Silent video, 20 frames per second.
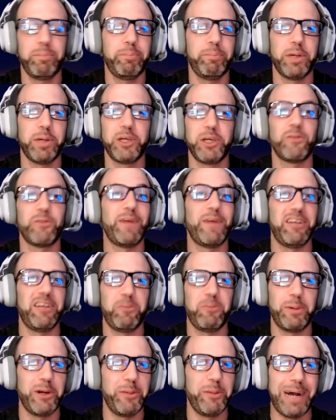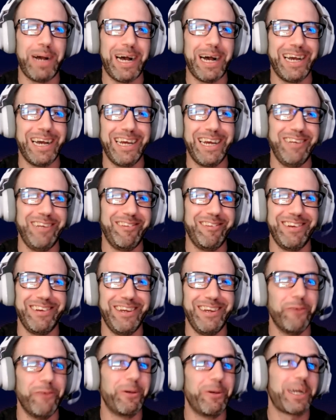bunch of Raspberry Pis,
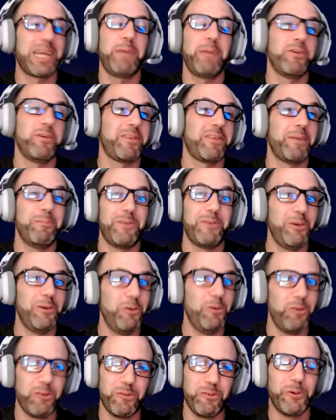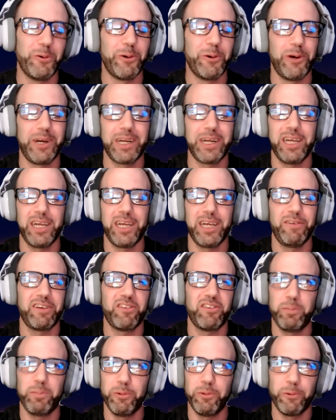and, what can I put them to use for, and kind of
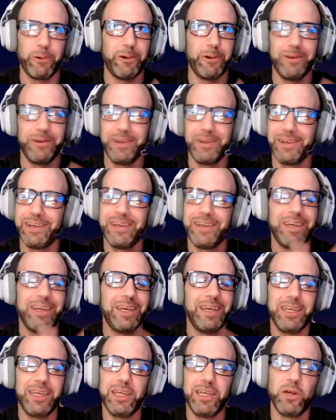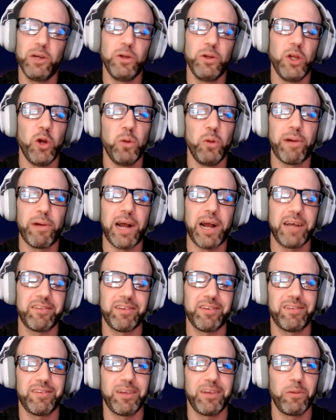explored, node
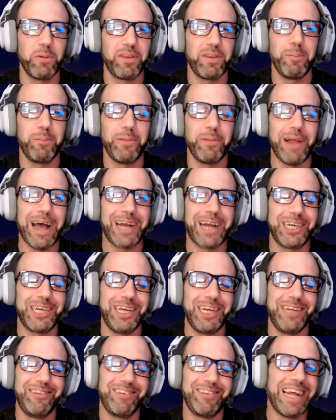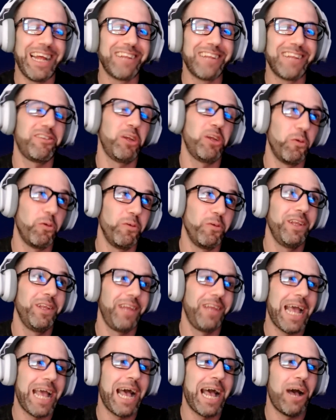processing within blockchains. And that's,
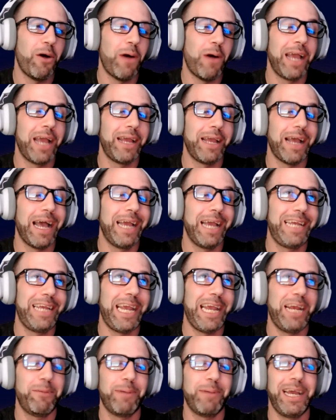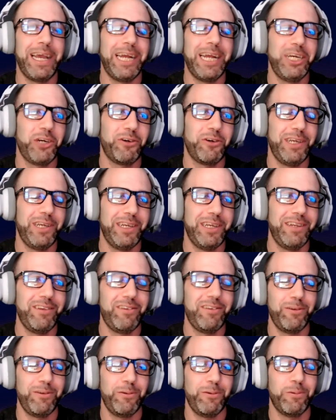really how I gained my entry
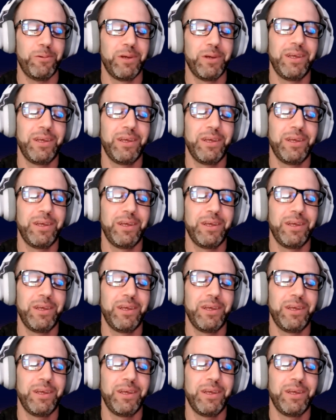into